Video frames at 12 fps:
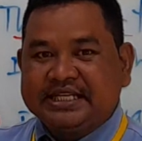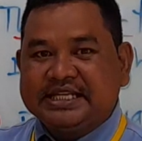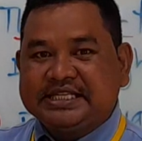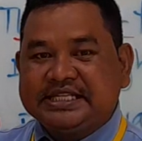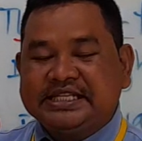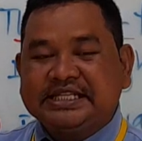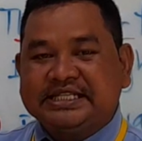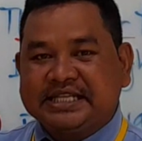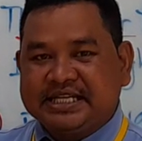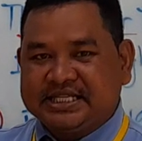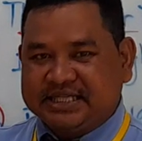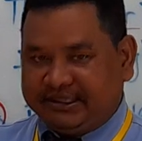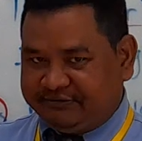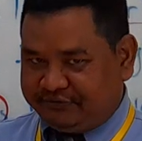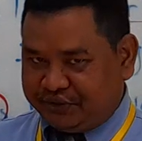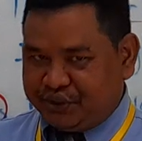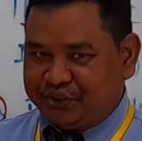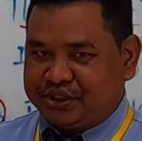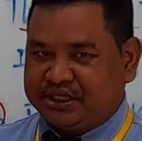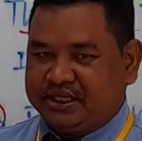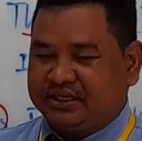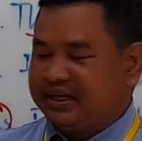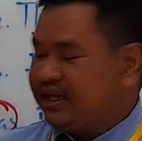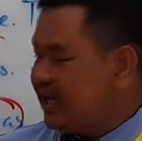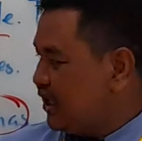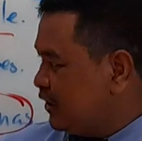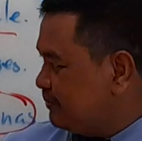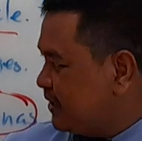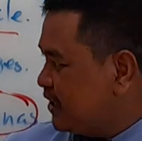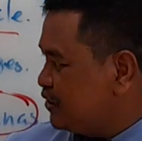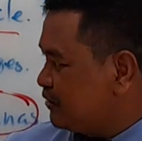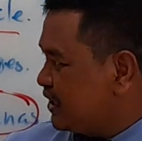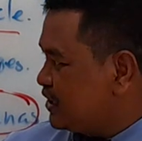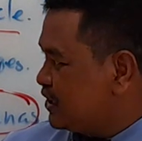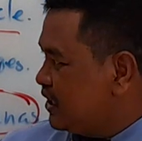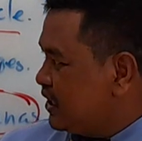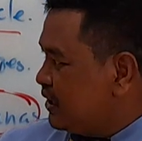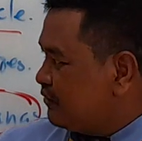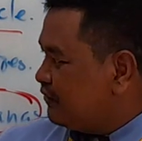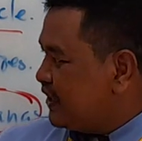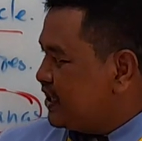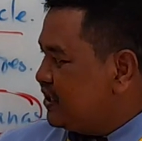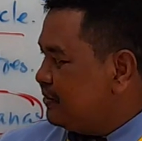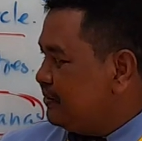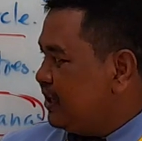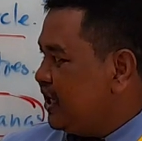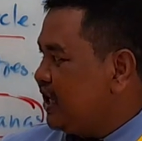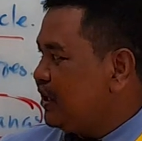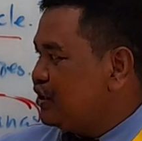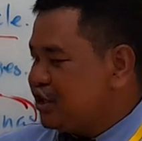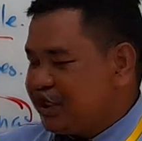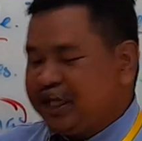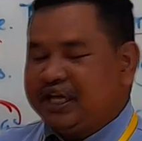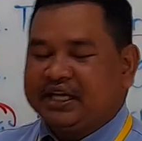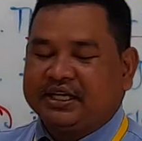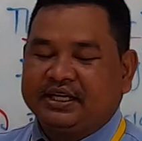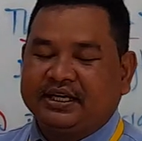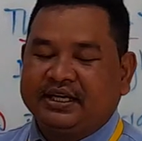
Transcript: This is the taste of food. Okay, I hope that you can find the meaning and check